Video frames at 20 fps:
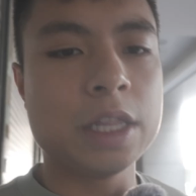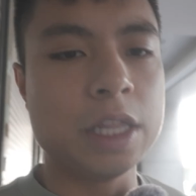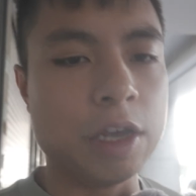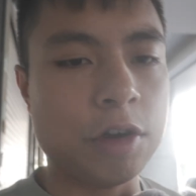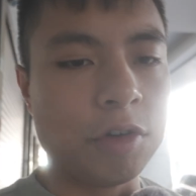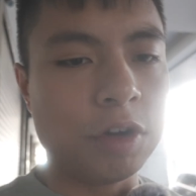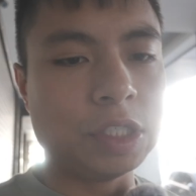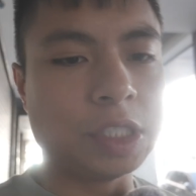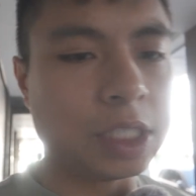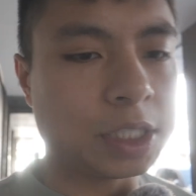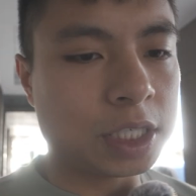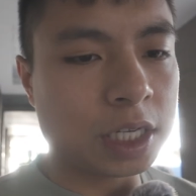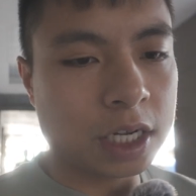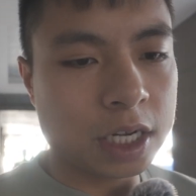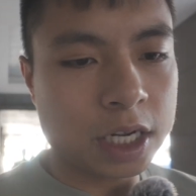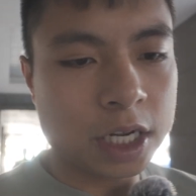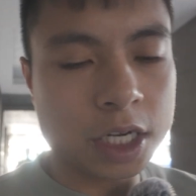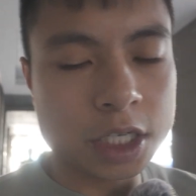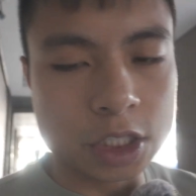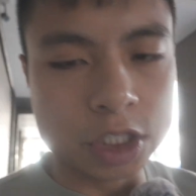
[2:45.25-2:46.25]
They would
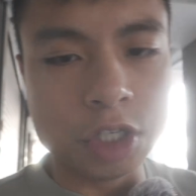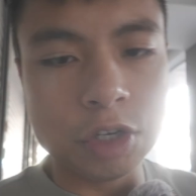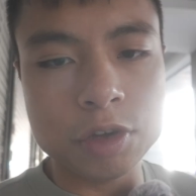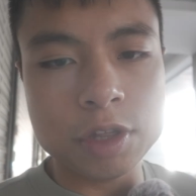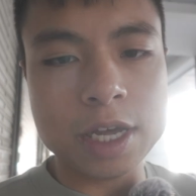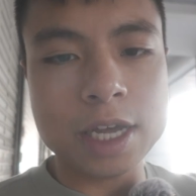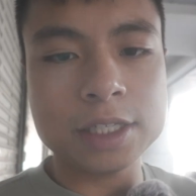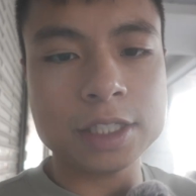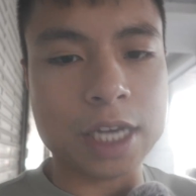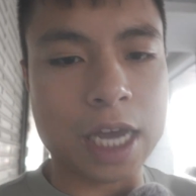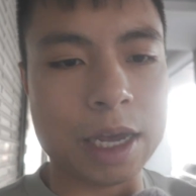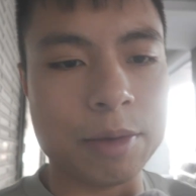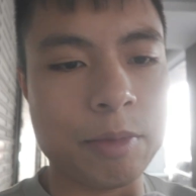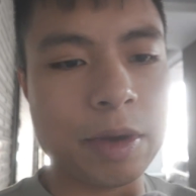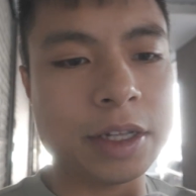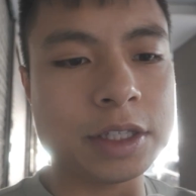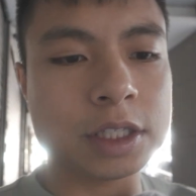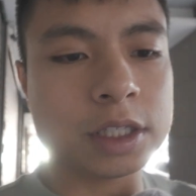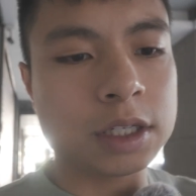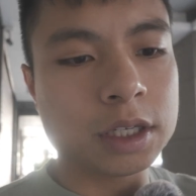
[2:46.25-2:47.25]
just do the
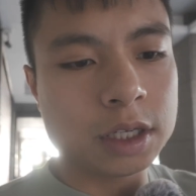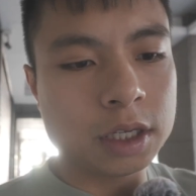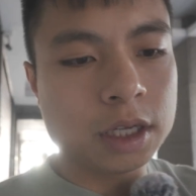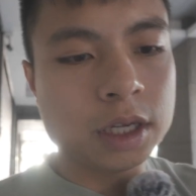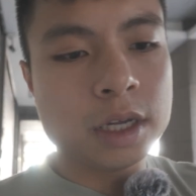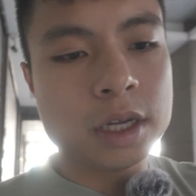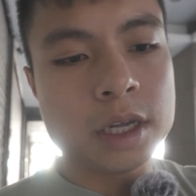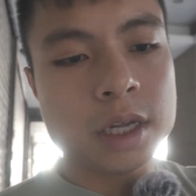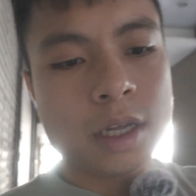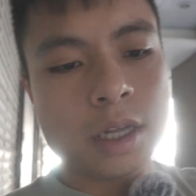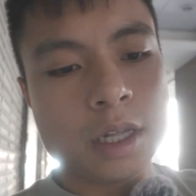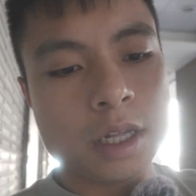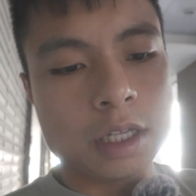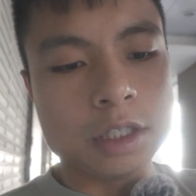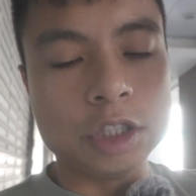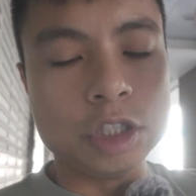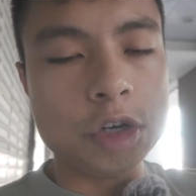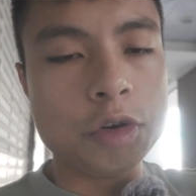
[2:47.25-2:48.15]
assignments,